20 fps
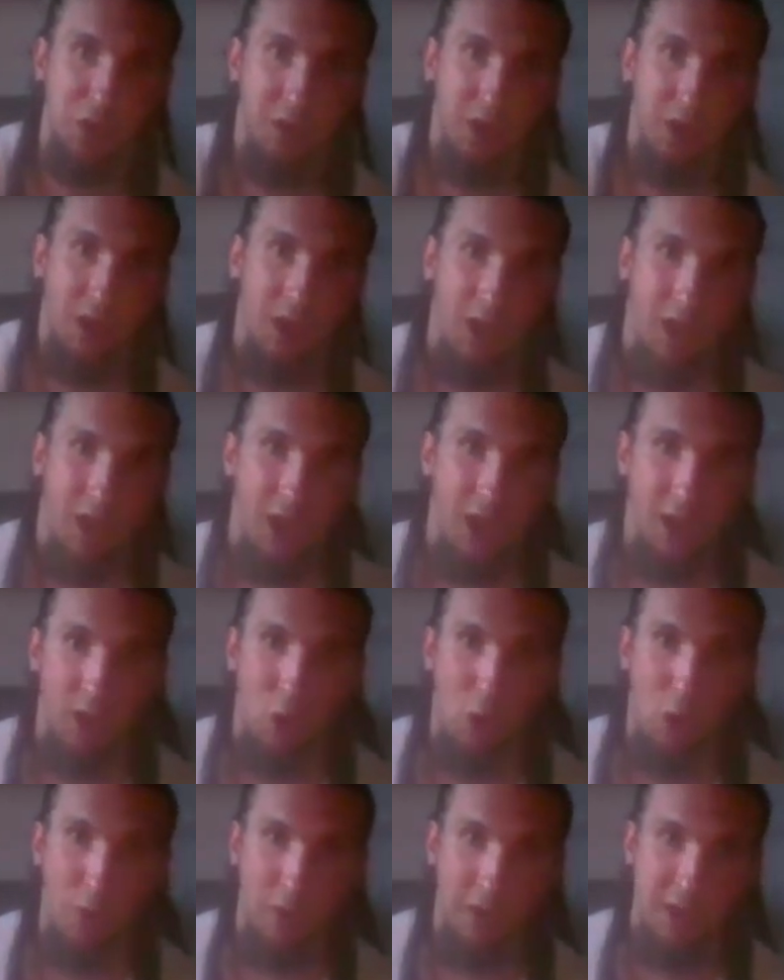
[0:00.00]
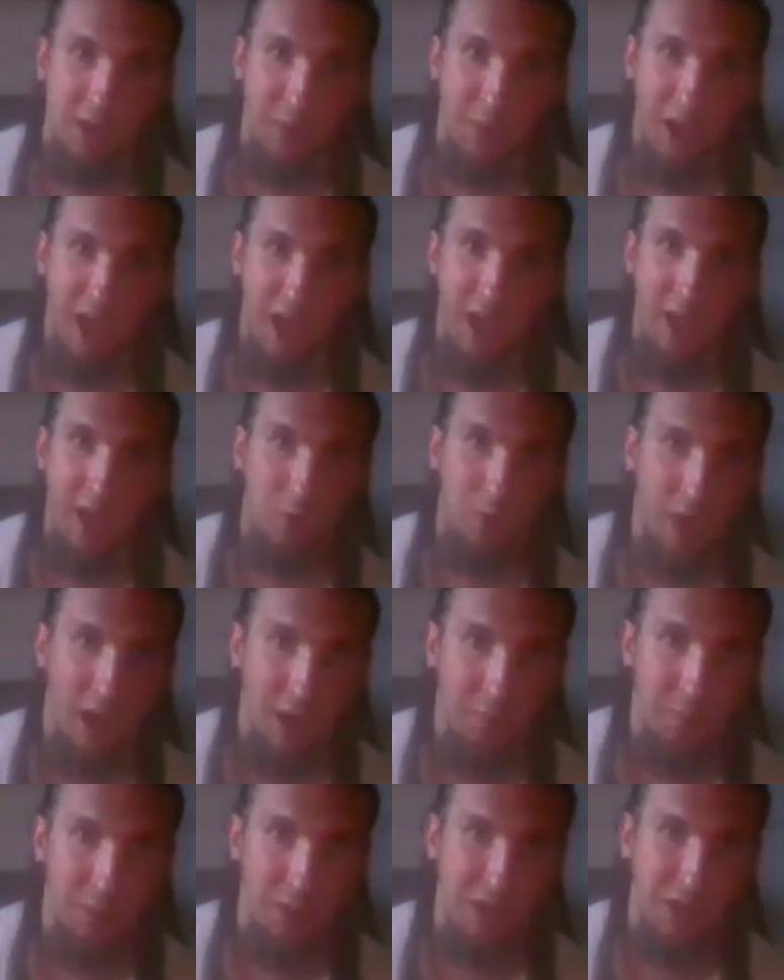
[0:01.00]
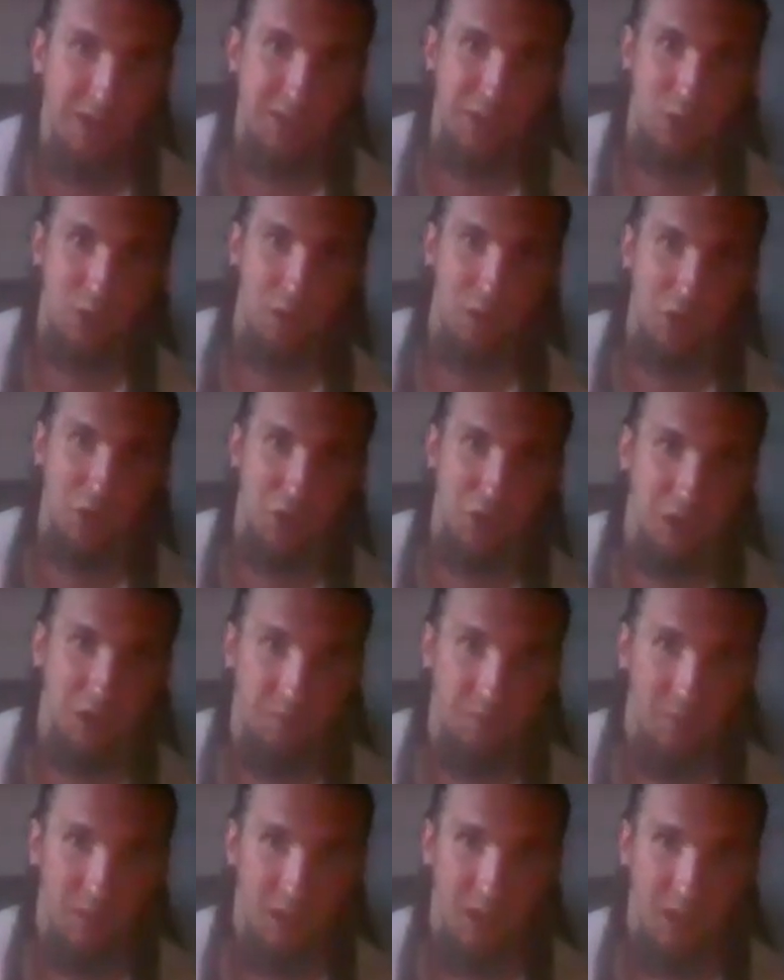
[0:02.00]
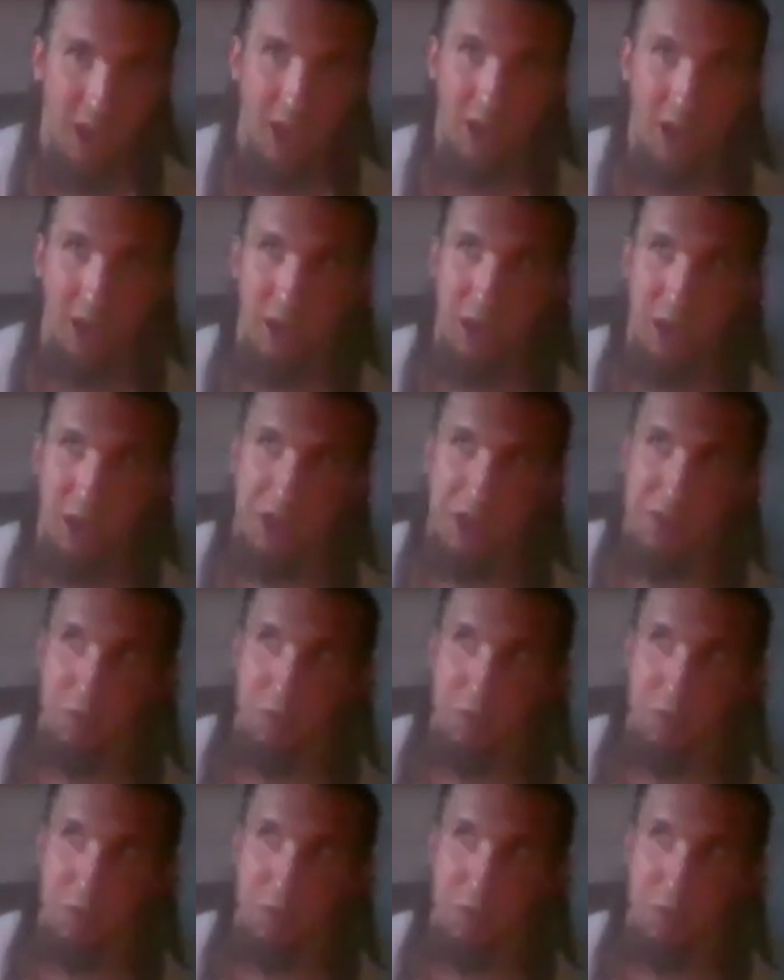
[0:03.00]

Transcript: And Odin is a bit angry at him because he's a Christian, and he doesn't mm-hmm.